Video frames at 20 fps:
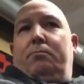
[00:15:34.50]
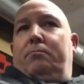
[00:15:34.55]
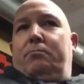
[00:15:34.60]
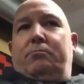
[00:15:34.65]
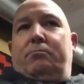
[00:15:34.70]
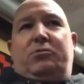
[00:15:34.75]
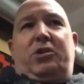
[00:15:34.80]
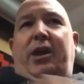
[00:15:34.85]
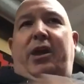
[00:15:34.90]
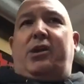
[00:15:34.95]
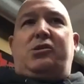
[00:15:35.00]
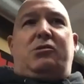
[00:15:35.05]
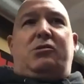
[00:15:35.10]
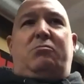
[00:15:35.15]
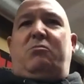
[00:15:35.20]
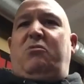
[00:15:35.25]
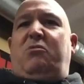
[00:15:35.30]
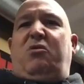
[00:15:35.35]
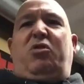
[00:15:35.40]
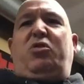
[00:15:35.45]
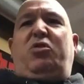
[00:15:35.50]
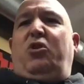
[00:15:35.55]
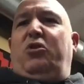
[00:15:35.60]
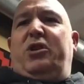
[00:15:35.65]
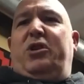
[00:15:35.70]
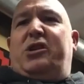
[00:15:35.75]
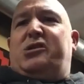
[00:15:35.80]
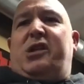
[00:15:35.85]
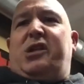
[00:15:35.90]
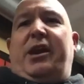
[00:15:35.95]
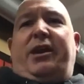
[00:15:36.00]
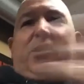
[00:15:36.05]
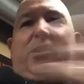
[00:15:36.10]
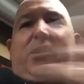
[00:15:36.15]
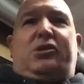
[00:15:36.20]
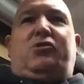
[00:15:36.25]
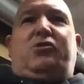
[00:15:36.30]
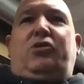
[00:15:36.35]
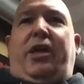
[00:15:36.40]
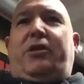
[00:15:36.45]
takes 30 seconds
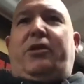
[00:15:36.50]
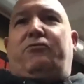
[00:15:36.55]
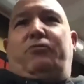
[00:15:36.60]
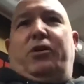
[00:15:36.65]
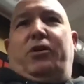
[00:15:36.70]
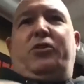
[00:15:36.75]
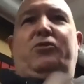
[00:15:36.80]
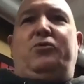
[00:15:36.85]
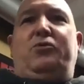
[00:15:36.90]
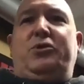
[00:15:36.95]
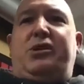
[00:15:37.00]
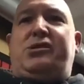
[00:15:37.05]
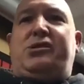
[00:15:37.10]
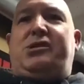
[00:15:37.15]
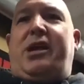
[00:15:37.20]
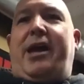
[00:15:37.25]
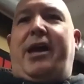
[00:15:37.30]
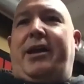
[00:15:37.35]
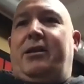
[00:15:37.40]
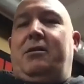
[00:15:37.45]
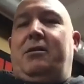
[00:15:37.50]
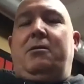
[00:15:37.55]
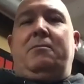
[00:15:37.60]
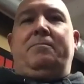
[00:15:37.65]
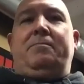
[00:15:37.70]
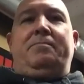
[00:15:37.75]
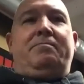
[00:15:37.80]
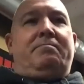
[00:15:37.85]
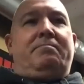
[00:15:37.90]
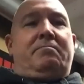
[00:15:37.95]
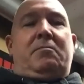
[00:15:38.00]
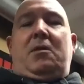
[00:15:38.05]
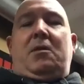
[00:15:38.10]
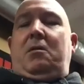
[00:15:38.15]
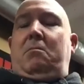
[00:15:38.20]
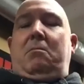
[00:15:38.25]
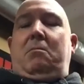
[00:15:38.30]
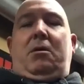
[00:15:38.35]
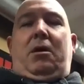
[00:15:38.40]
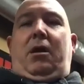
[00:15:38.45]
to like run through the set
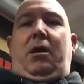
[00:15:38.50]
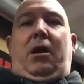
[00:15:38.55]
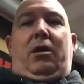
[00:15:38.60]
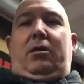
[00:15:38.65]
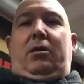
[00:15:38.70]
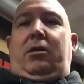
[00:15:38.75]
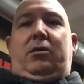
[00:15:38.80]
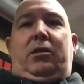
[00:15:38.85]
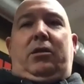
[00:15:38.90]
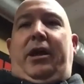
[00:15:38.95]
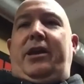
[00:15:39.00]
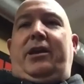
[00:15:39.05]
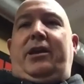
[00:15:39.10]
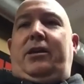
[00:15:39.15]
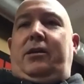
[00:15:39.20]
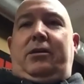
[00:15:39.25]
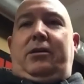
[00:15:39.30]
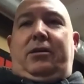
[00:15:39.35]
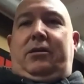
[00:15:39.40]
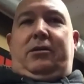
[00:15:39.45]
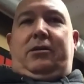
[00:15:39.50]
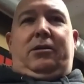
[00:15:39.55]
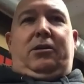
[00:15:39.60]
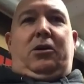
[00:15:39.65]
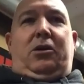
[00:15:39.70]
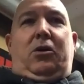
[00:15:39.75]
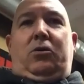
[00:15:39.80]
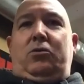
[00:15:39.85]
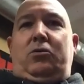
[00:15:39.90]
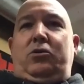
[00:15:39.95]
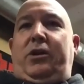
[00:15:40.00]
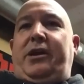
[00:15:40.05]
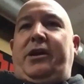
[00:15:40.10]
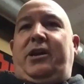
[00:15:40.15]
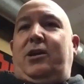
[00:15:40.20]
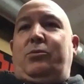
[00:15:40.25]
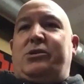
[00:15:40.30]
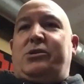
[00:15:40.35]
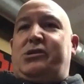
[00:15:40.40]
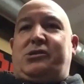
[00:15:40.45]
like, you know, like
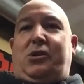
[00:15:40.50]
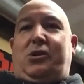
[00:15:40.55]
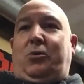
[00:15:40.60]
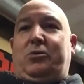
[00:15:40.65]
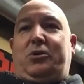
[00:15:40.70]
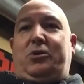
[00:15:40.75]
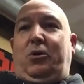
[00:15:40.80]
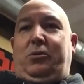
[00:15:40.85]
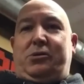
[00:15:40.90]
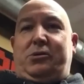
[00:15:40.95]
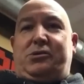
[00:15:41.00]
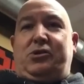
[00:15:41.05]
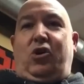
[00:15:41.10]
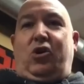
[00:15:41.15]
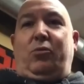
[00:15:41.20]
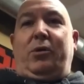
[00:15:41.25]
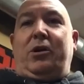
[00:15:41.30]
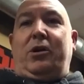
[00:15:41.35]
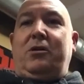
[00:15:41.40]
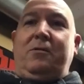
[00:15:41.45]
he was stone cold sober.